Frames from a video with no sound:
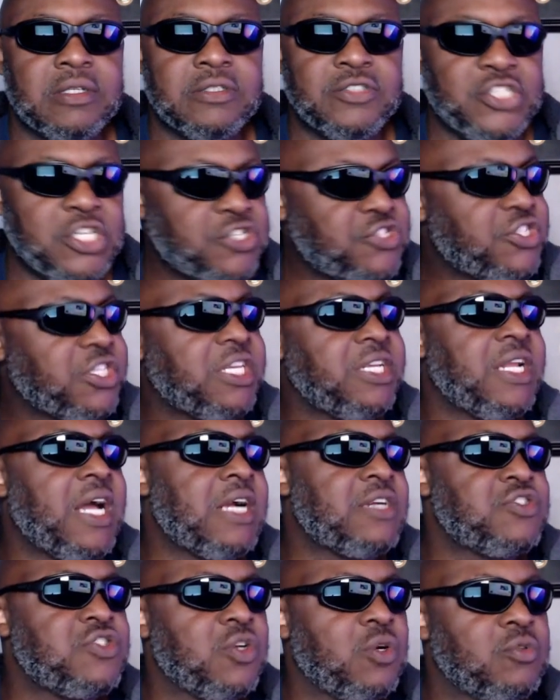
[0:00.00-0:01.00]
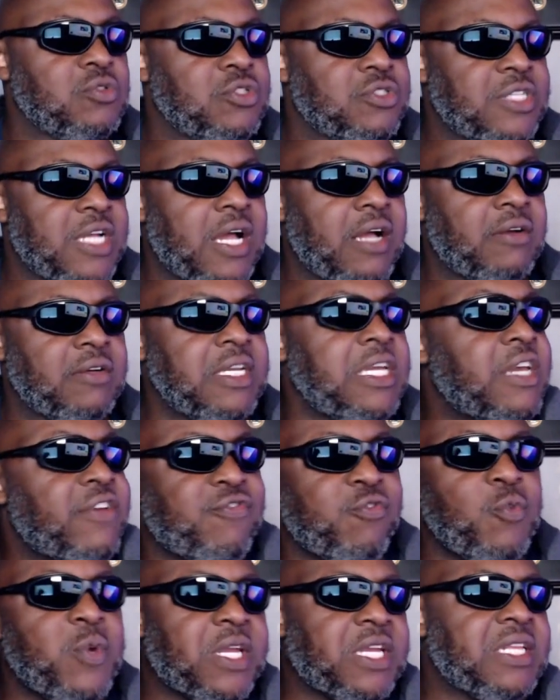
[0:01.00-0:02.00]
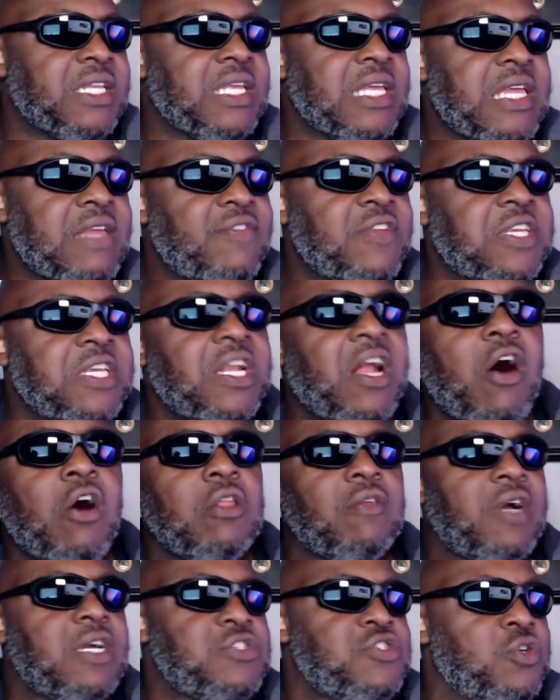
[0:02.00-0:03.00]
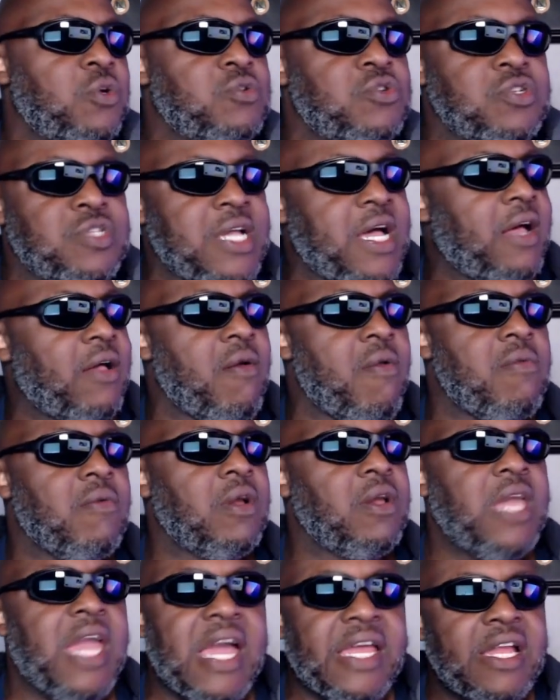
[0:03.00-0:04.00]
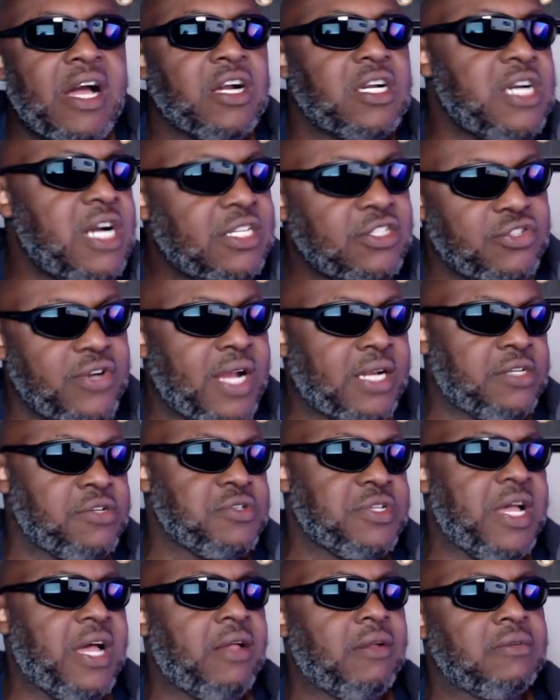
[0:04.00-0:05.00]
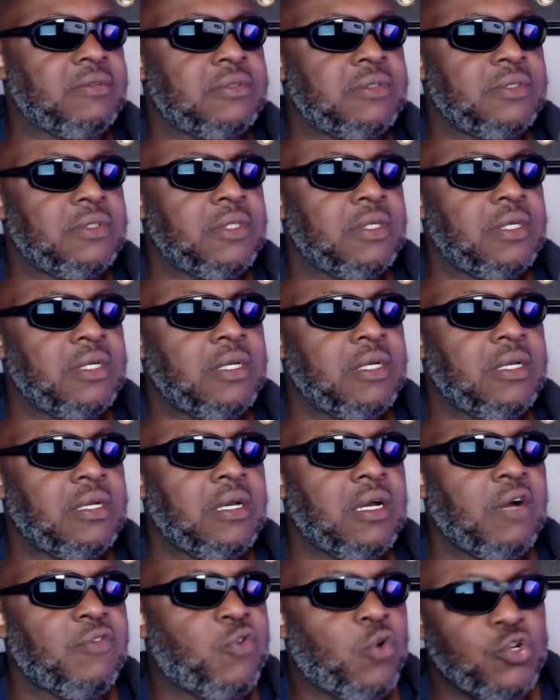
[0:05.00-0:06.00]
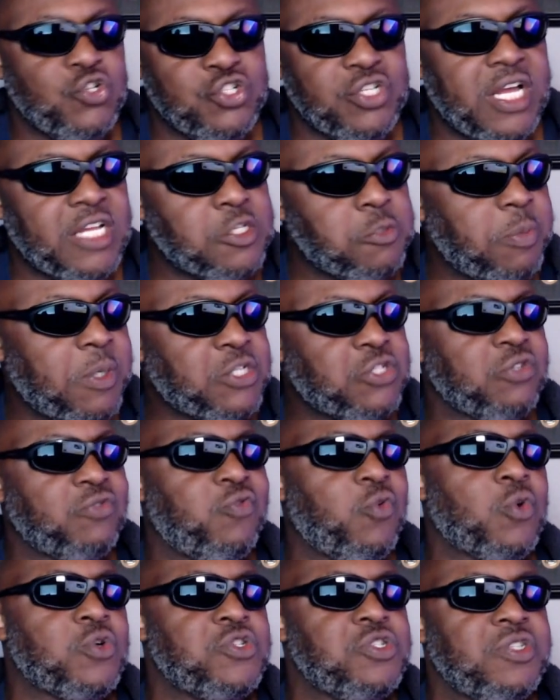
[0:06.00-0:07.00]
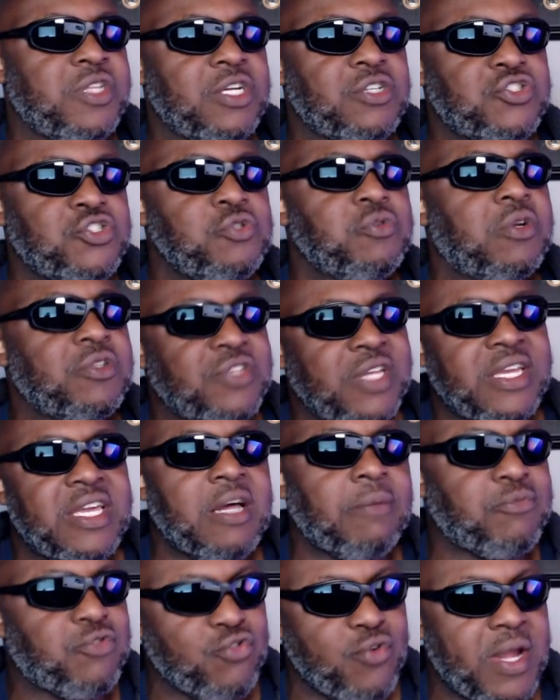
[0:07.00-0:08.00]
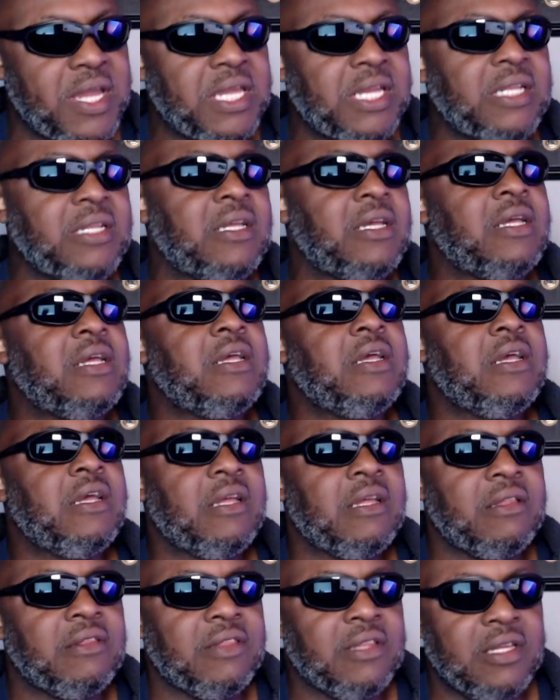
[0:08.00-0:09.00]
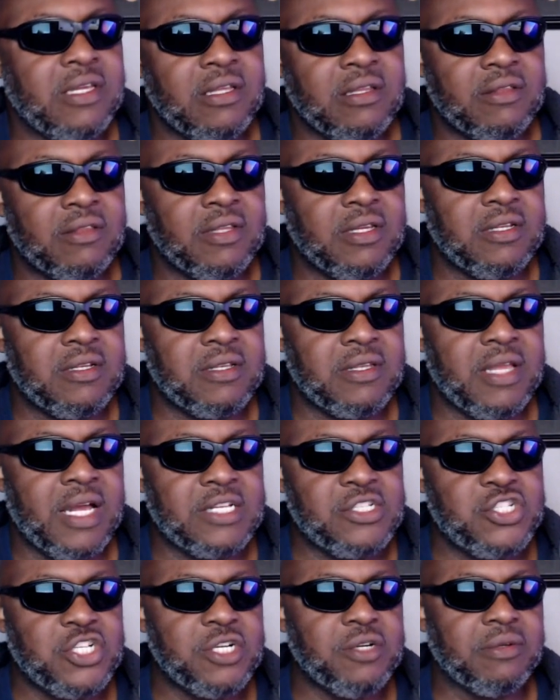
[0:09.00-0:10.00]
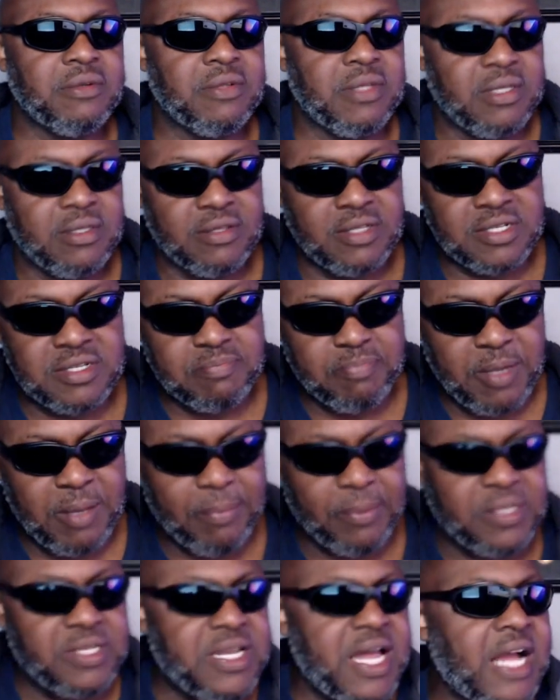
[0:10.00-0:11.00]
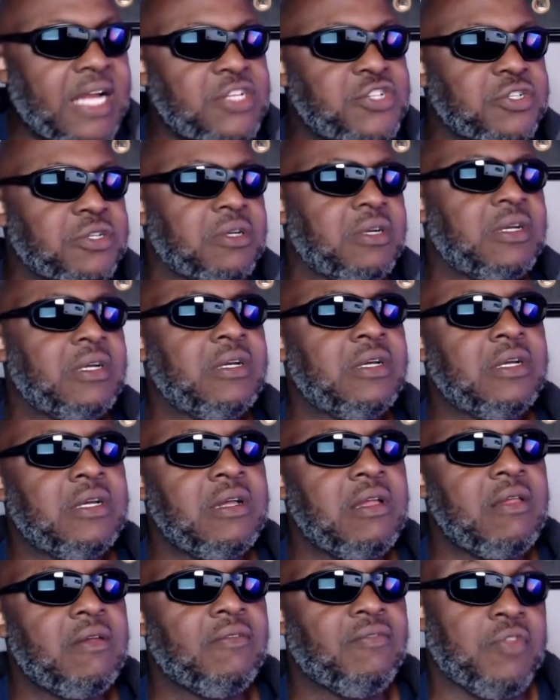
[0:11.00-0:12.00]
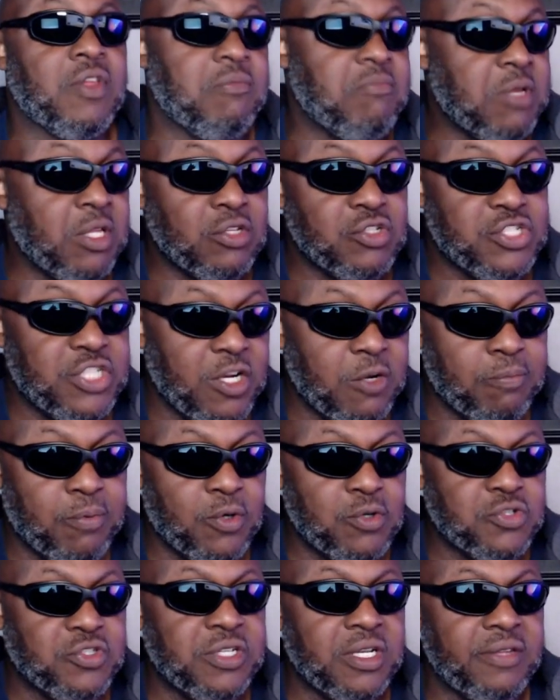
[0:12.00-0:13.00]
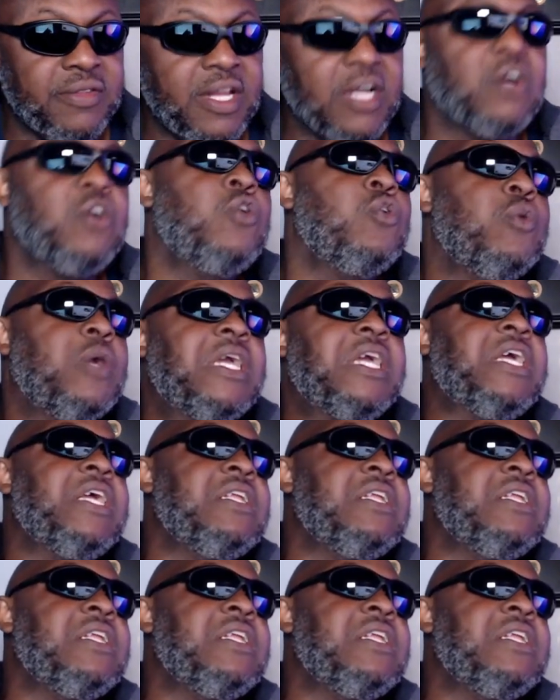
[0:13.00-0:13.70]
just to get our soldiers out. If we can even get all of our soldiers out. And our contractors out. Of course, you got special forces there too, because they help train the people in Niger, the military personnel there, who